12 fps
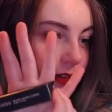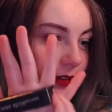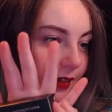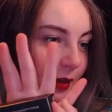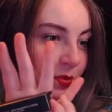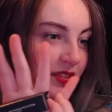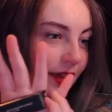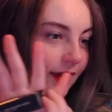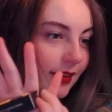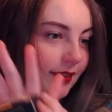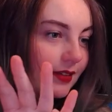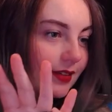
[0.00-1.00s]

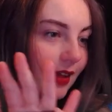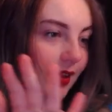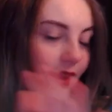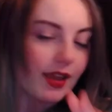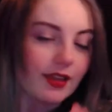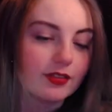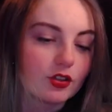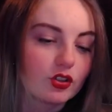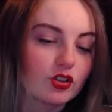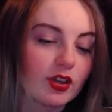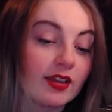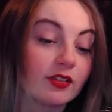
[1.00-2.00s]
lipstick today in the
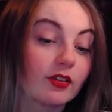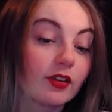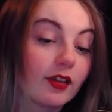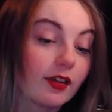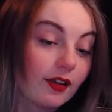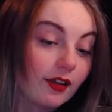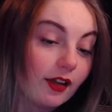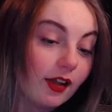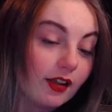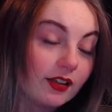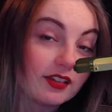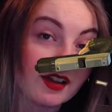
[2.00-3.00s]
shade
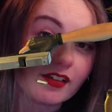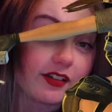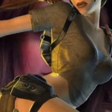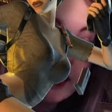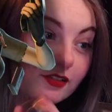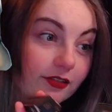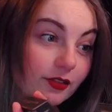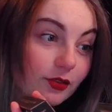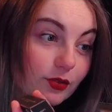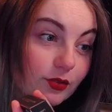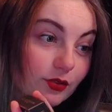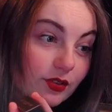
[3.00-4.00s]
Alara, for
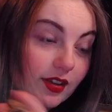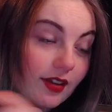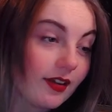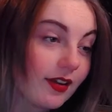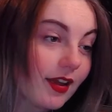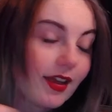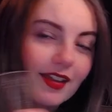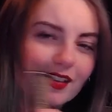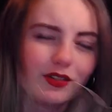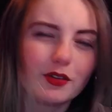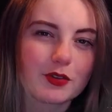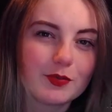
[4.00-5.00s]
those who care.
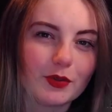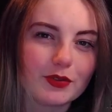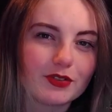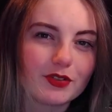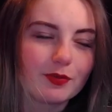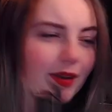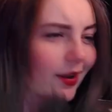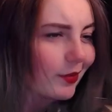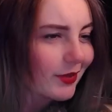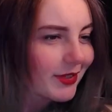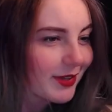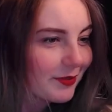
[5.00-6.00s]
Not sponsored, but I
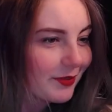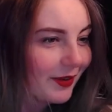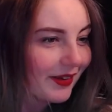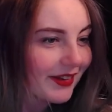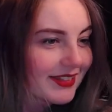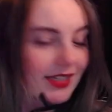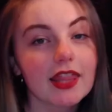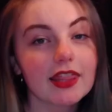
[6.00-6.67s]
wish I was. The